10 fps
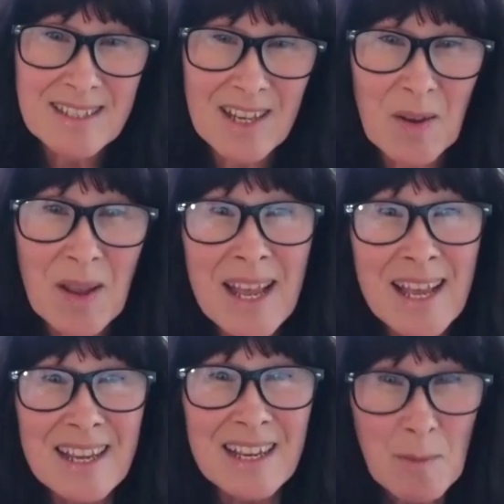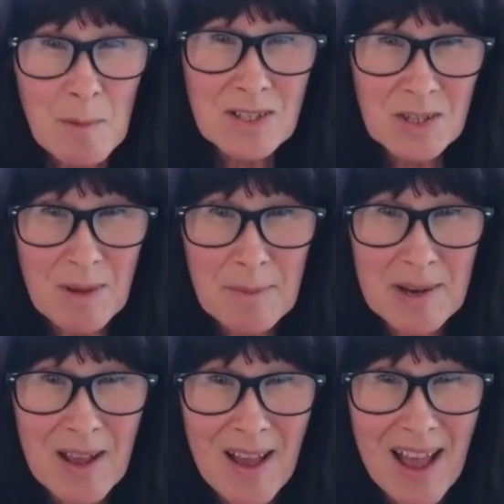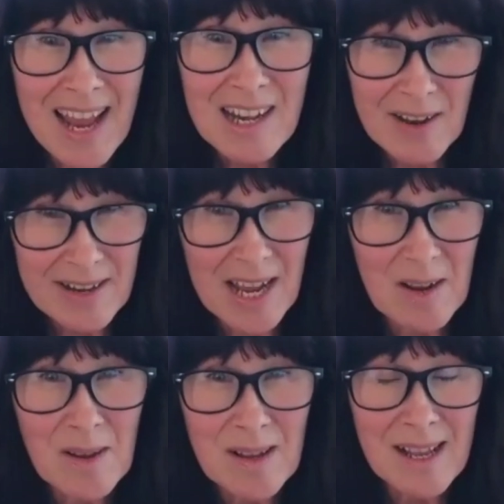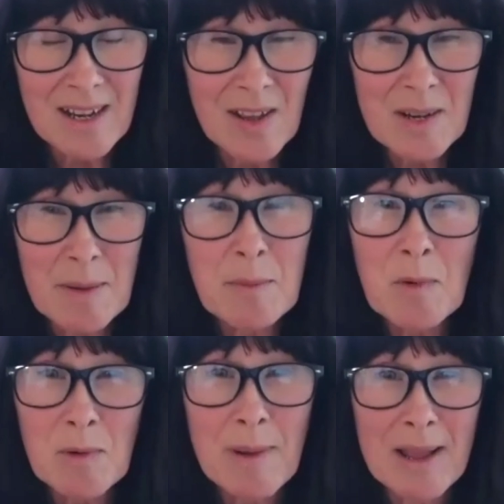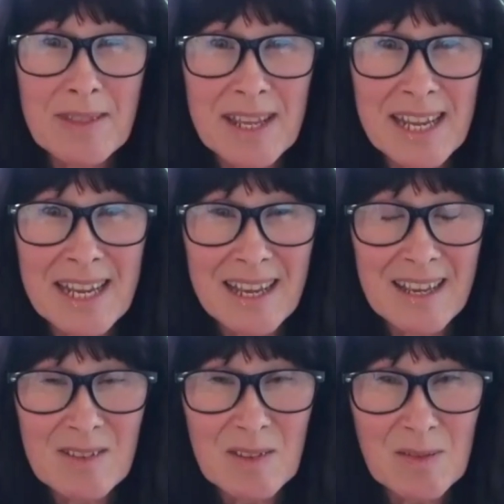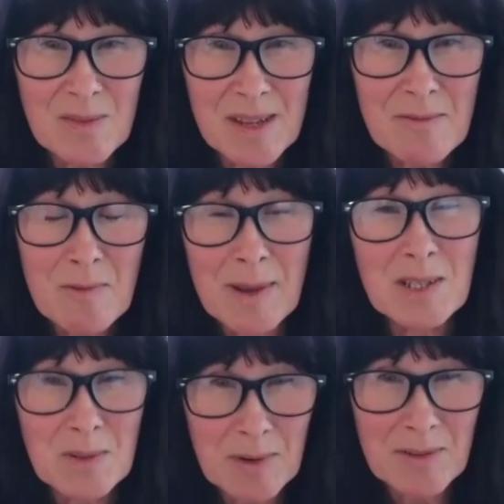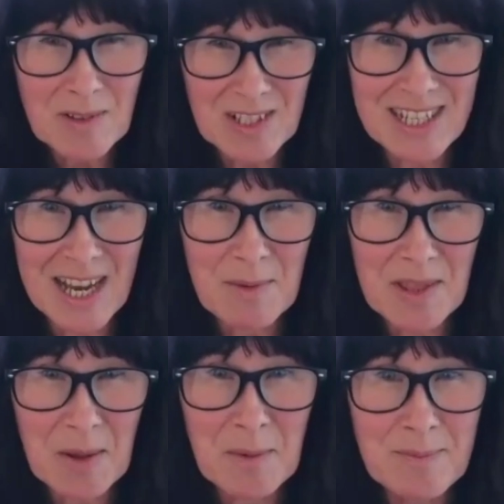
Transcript: So come on to the webinar and learn a bit more about the information we've got to share with you.